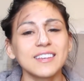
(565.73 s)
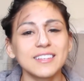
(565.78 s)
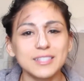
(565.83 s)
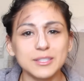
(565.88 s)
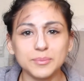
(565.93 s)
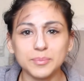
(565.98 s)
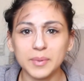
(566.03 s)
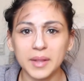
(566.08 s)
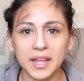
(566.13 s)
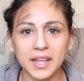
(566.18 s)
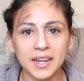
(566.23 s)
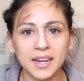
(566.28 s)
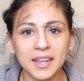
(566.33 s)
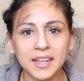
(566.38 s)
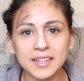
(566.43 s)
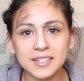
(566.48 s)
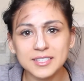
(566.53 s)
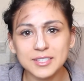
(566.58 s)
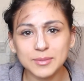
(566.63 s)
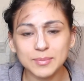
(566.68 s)

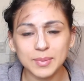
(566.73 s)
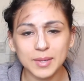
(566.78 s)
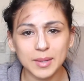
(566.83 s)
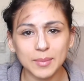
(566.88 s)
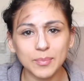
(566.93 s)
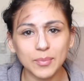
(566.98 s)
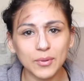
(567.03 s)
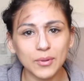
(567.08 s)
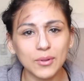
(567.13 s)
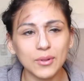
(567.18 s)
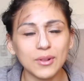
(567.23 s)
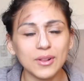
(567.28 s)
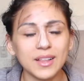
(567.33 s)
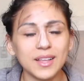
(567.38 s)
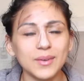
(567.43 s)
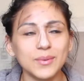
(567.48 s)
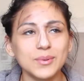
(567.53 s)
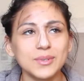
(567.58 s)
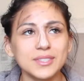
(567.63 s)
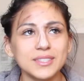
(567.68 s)
explaining it to people,
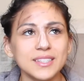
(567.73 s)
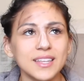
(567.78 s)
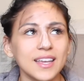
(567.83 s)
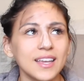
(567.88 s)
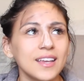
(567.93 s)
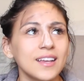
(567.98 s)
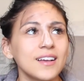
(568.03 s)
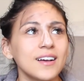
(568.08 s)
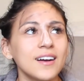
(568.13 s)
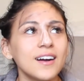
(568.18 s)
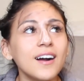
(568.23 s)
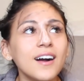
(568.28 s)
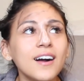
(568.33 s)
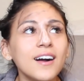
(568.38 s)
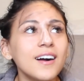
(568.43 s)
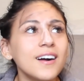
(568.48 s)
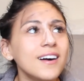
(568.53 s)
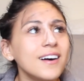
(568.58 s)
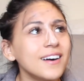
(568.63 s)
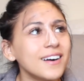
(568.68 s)
it was like,
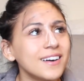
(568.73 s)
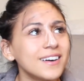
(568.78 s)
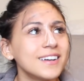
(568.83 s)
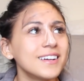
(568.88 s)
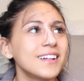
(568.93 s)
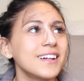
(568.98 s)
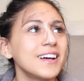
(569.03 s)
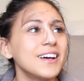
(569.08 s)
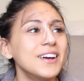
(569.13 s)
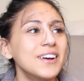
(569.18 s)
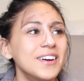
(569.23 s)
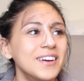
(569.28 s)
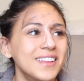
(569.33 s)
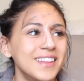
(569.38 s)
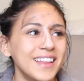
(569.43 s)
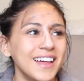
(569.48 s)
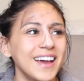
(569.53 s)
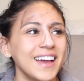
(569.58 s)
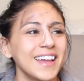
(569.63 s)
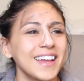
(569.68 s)
oh,
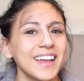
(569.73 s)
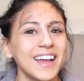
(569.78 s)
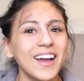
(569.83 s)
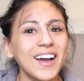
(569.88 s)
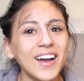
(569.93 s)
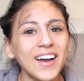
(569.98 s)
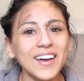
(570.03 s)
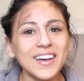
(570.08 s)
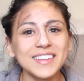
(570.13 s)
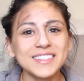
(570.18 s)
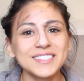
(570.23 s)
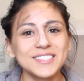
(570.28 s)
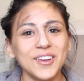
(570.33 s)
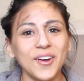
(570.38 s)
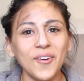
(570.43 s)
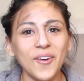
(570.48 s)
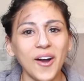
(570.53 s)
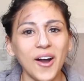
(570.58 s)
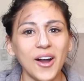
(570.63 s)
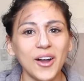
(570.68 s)
like so
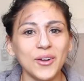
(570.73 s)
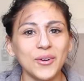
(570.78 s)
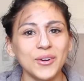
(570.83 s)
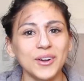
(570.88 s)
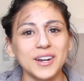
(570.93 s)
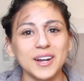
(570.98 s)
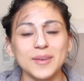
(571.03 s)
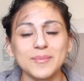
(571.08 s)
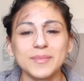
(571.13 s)
awkward.